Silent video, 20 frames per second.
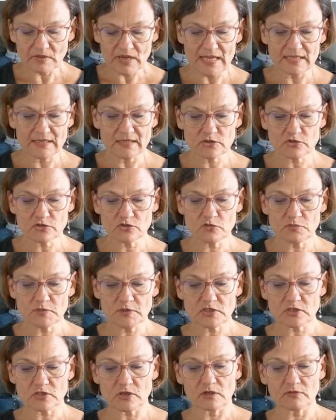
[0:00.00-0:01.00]
and the Super
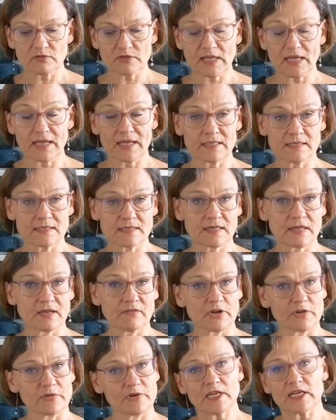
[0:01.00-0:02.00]
Soft has a
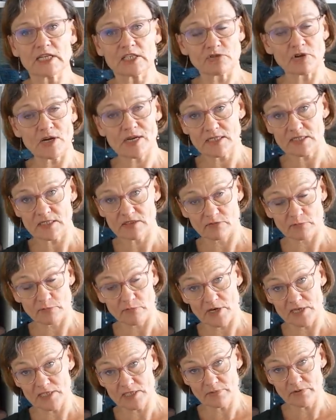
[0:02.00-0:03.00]
very attractive
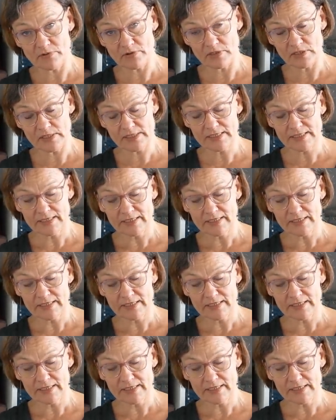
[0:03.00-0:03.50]
price point.